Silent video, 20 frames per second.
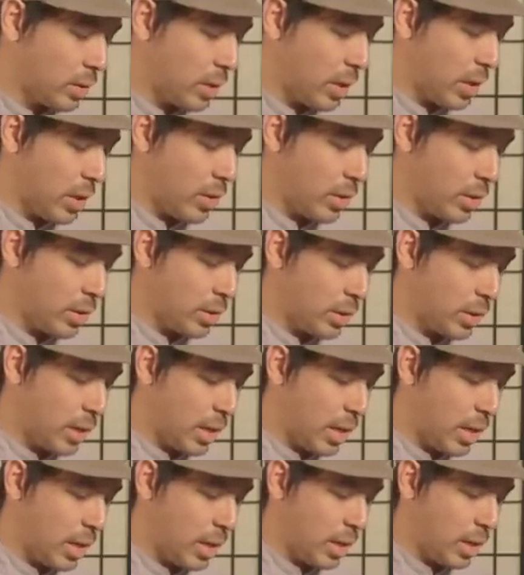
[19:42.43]
so that you can
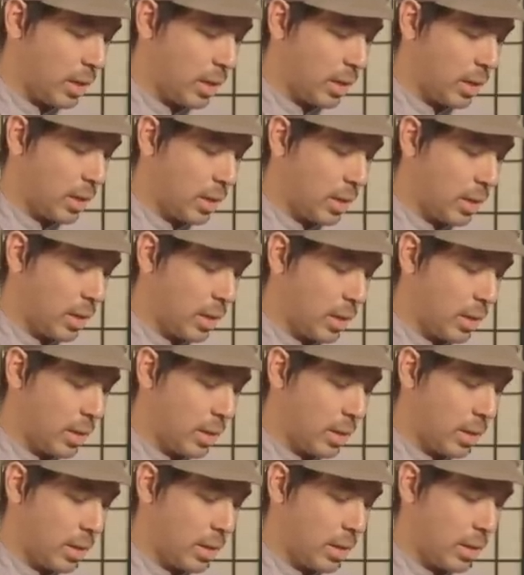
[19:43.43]
see.
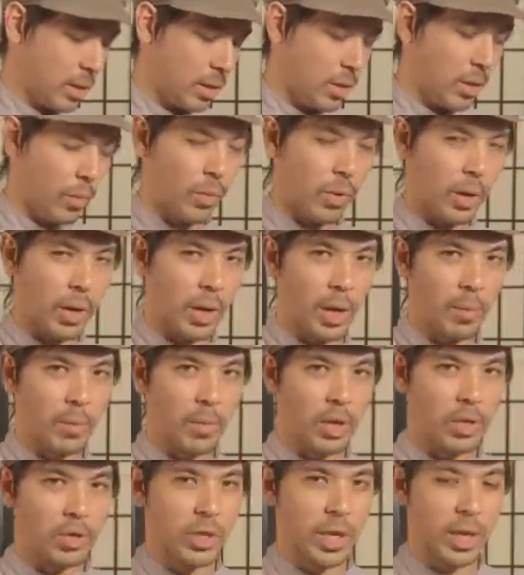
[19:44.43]
Don't worry, I'm
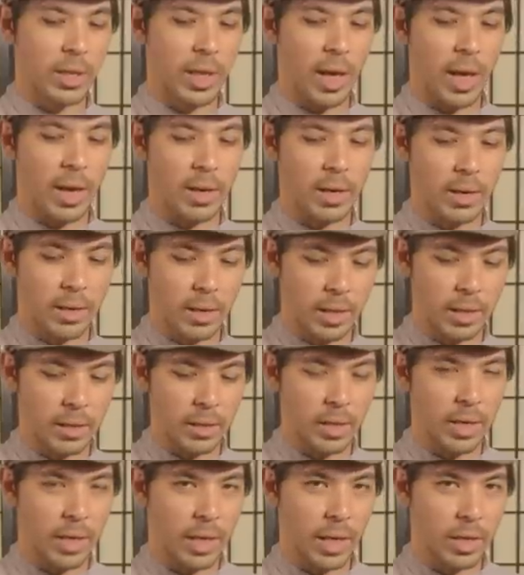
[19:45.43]
gonna drink that. It's
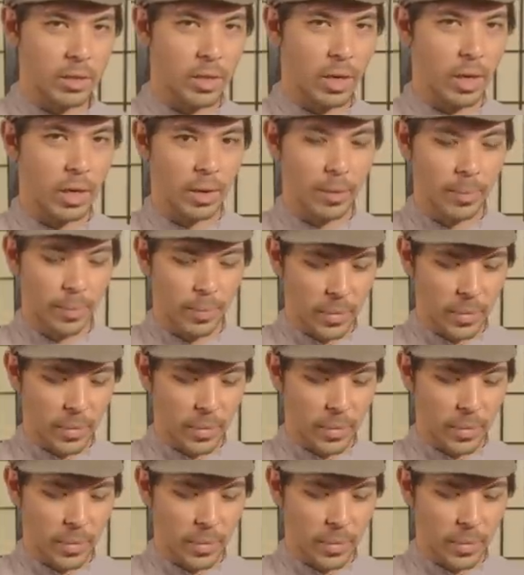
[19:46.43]
gonna get drunk.